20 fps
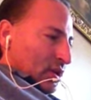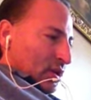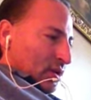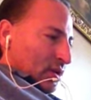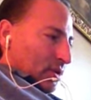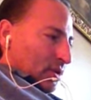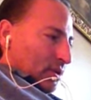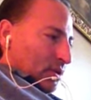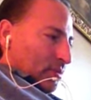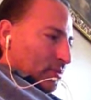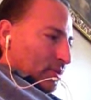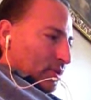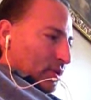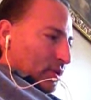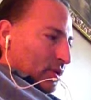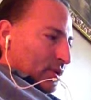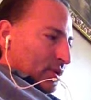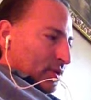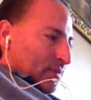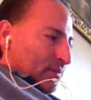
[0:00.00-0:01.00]
Oh, the
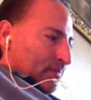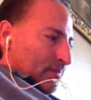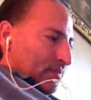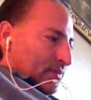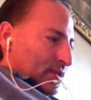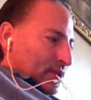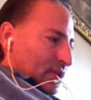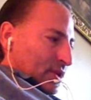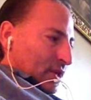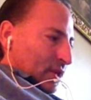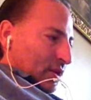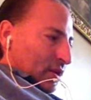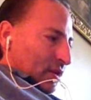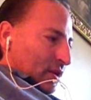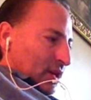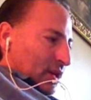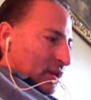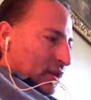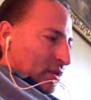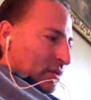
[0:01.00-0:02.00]
birds that all
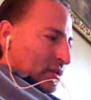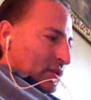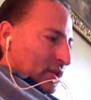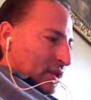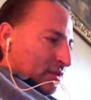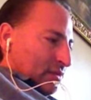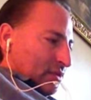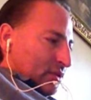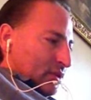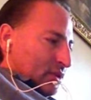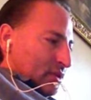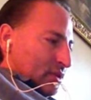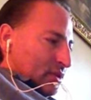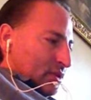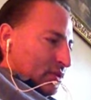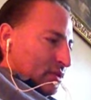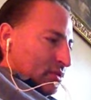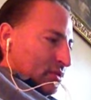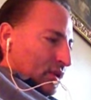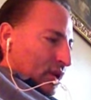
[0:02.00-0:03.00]
he always loved
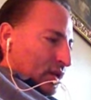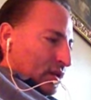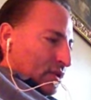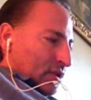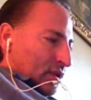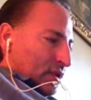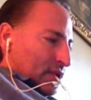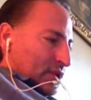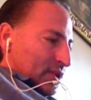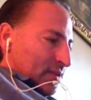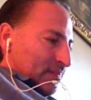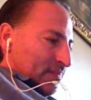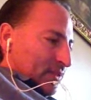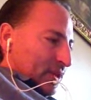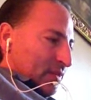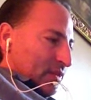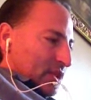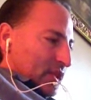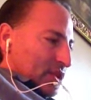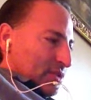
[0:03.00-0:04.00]
do not curse him.
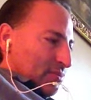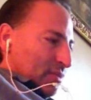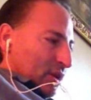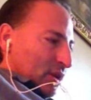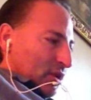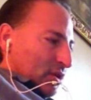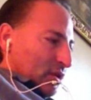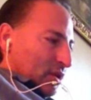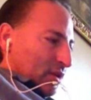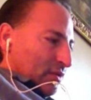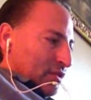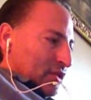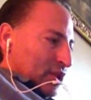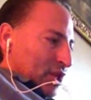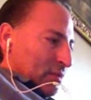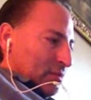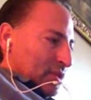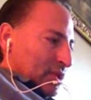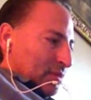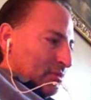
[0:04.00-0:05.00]
Even a small herd of
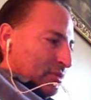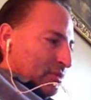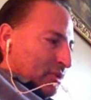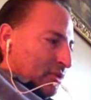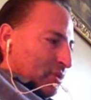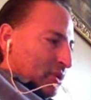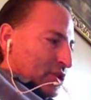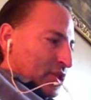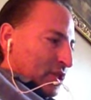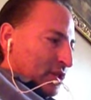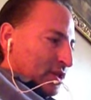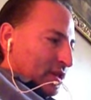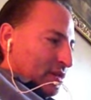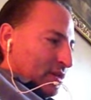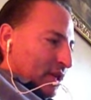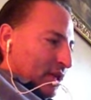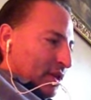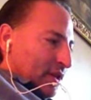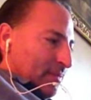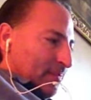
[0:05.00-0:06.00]
sheep seem to be wishing to
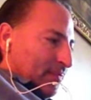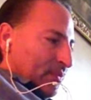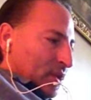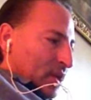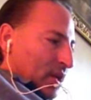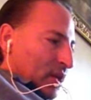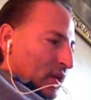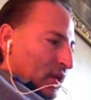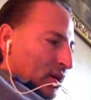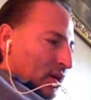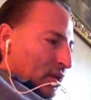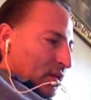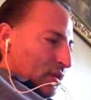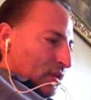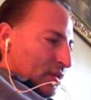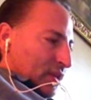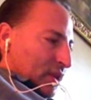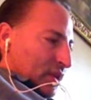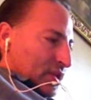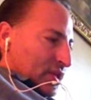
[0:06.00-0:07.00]
greet him, although
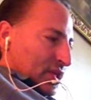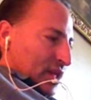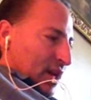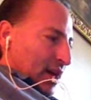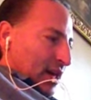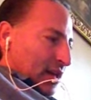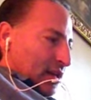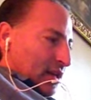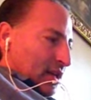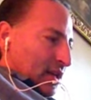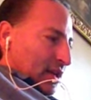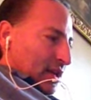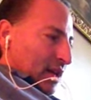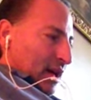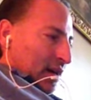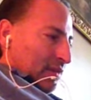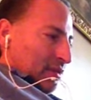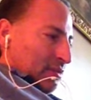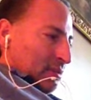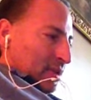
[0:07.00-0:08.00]
they are sad,
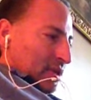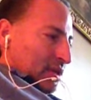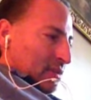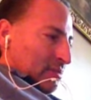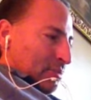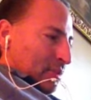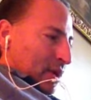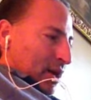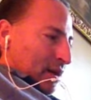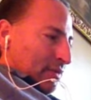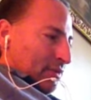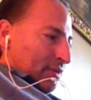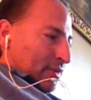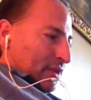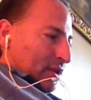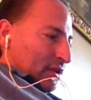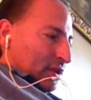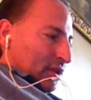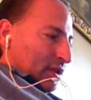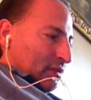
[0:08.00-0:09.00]
having been deprived of
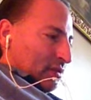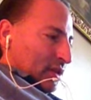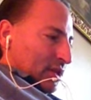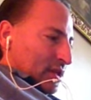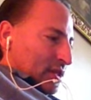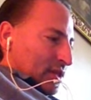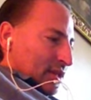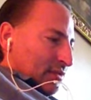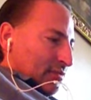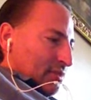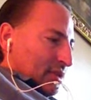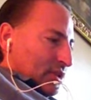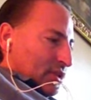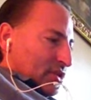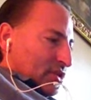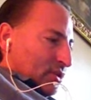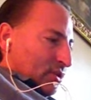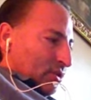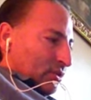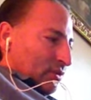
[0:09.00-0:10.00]
their little ones that have been
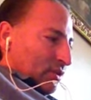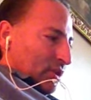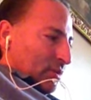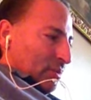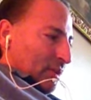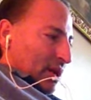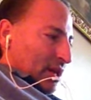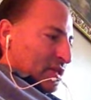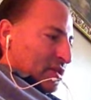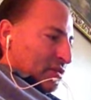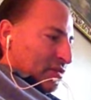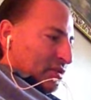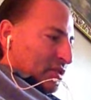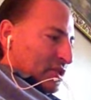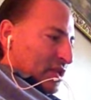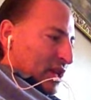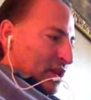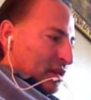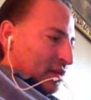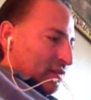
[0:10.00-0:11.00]
sold for the Passover
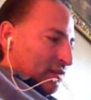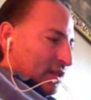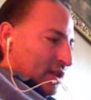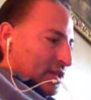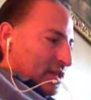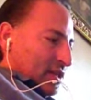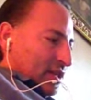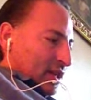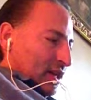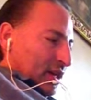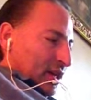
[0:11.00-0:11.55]
sacrifice.